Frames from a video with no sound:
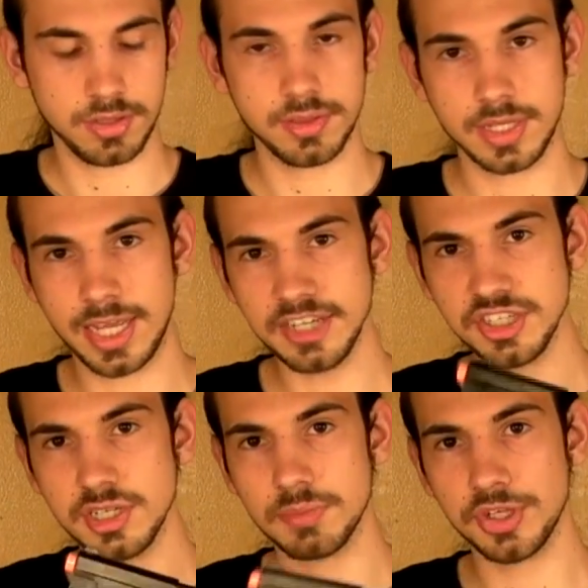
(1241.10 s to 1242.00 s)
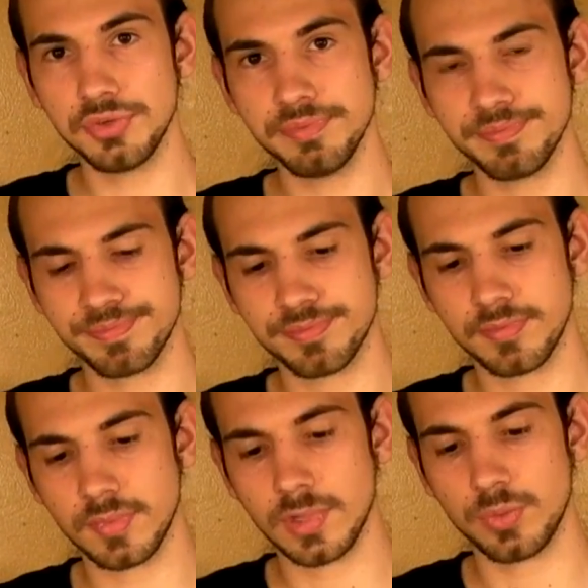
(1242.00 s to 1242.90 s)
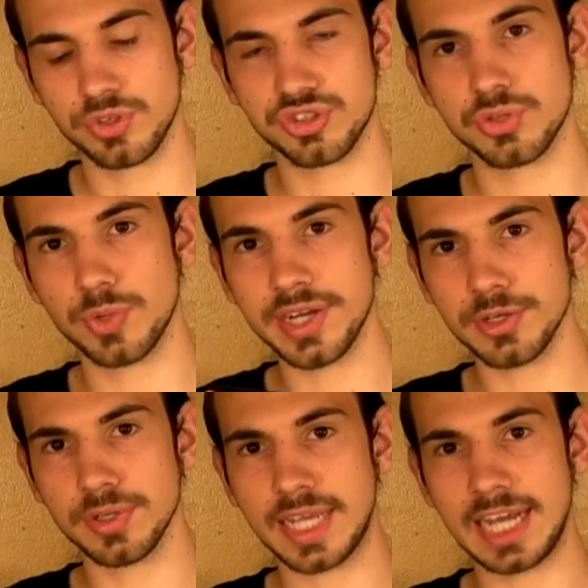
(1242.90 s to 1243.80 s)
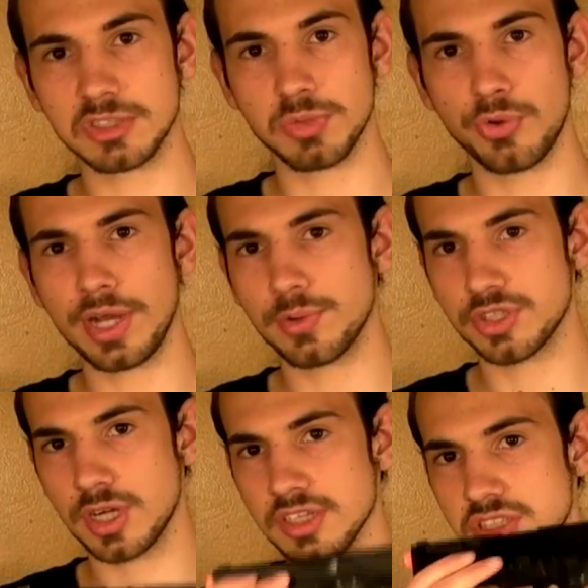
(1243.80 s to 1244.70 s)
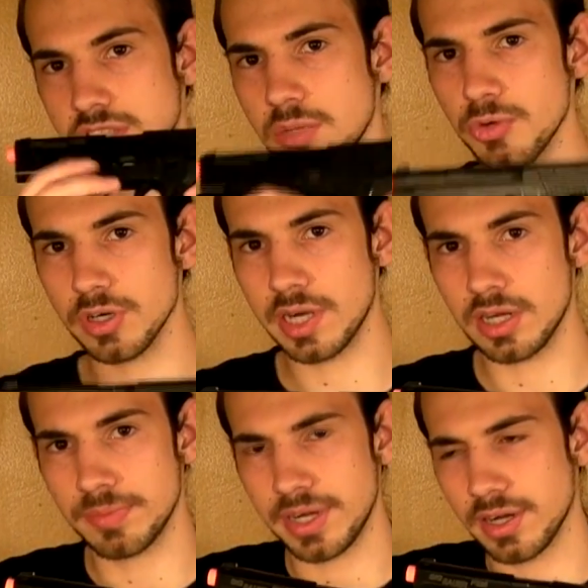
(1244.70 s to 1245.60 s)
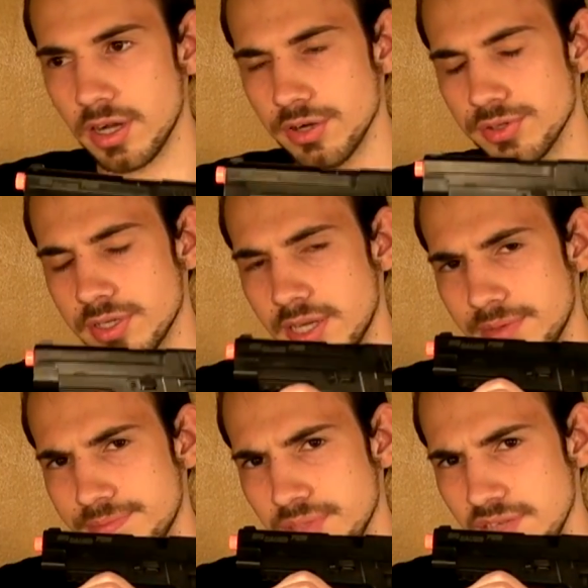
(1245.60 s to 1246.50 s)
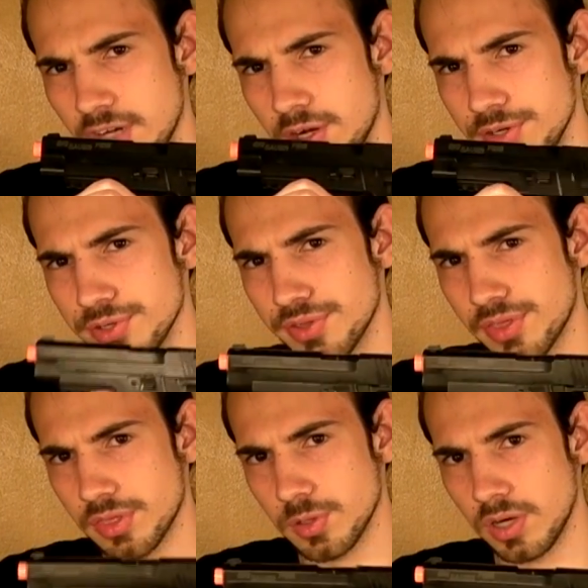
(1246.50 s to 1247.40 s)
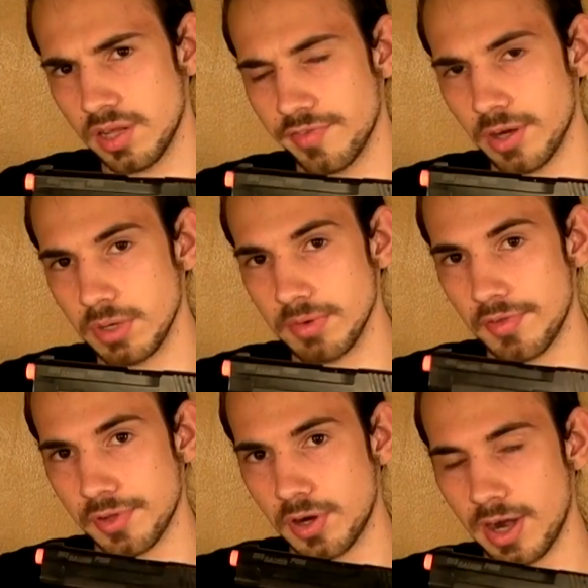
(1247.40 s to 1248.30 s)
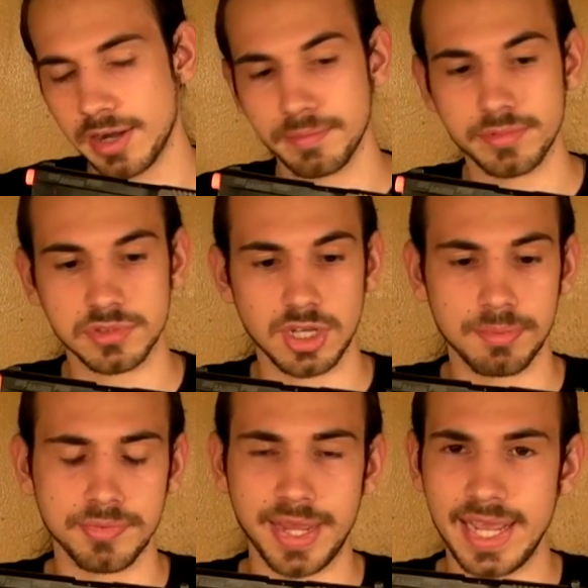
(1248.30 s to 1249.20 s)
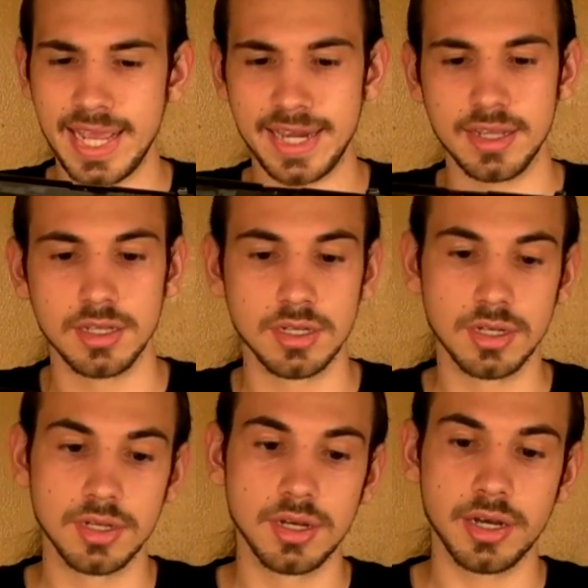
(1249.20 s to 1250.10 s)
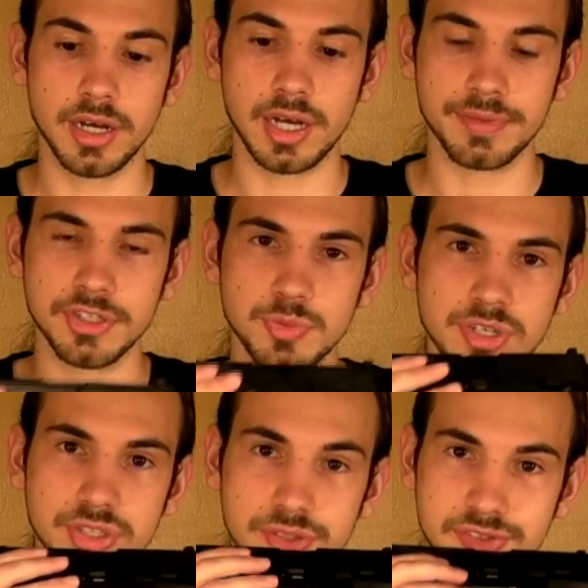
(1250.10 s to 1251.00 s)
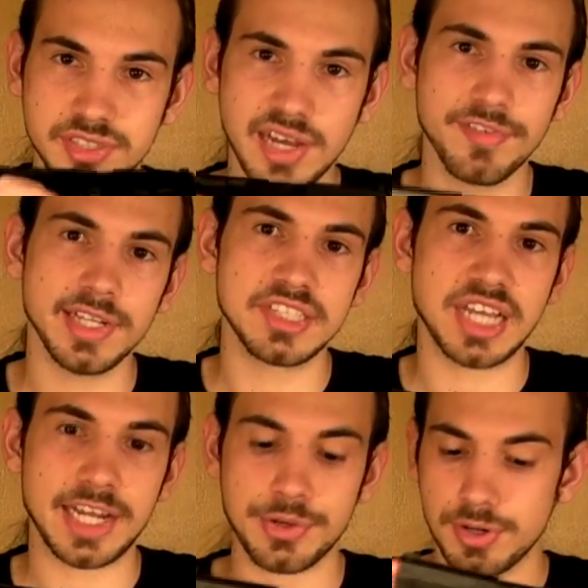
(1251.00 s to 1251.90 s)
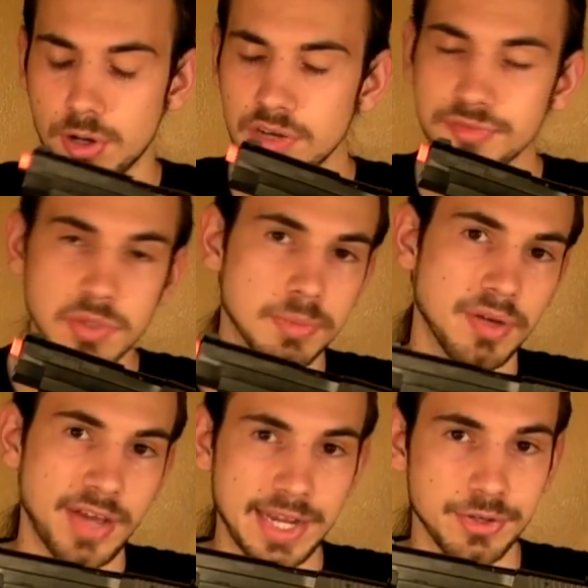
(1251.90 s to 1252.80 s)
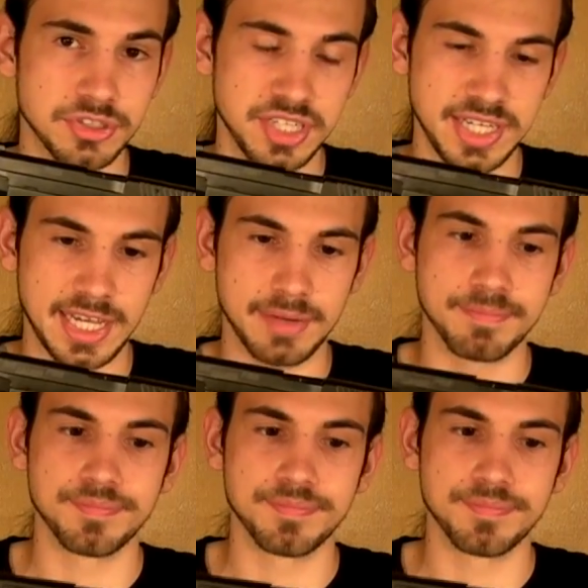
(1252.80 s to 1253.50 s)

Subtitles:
the KJW, which is the regular gas blowback, which costs somewhere around about 100, I believe 130 if I remember off the correct top of my head. This one definitely is accurate. All of them are above accuracy again.